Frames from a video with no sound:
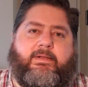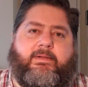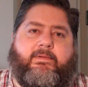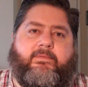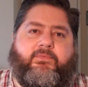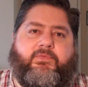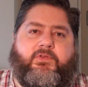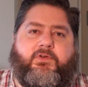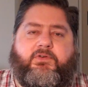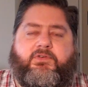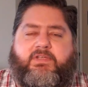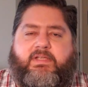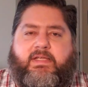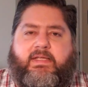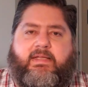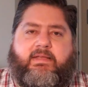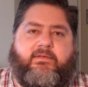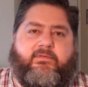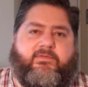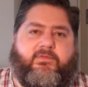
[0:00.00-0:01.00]

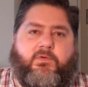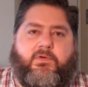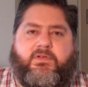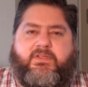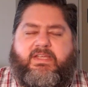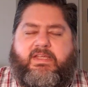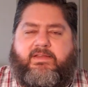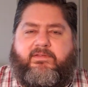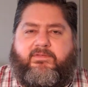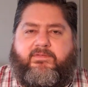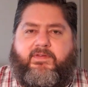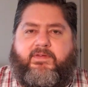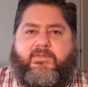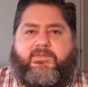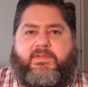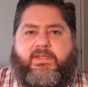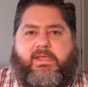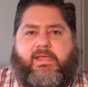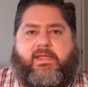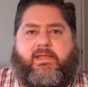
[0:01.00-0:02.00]
13, 14,
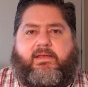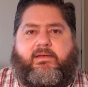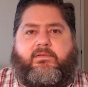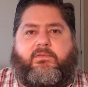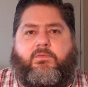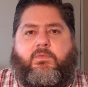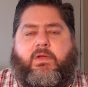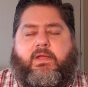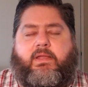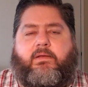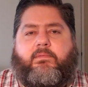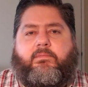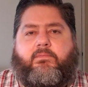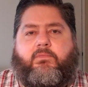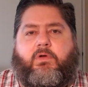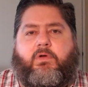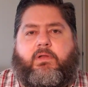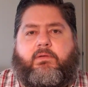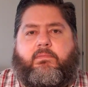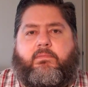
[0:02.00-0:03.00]
15, when,
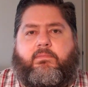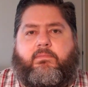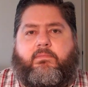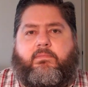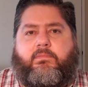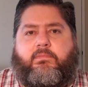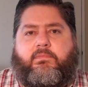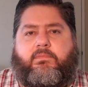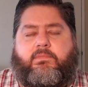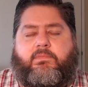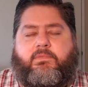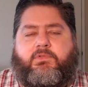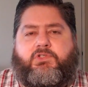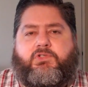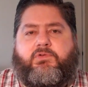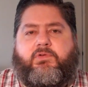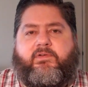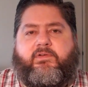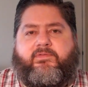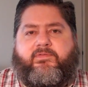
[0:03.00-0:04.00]
when
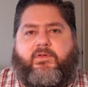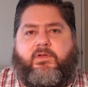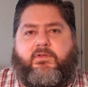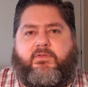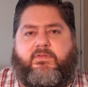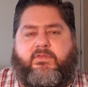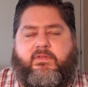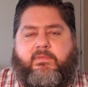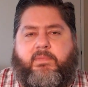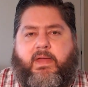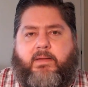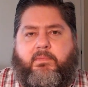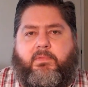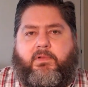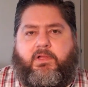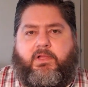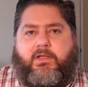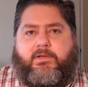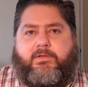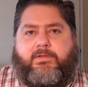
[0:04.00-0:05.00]
Judah falls to
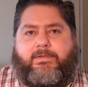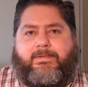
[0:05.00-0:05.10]
Babylon.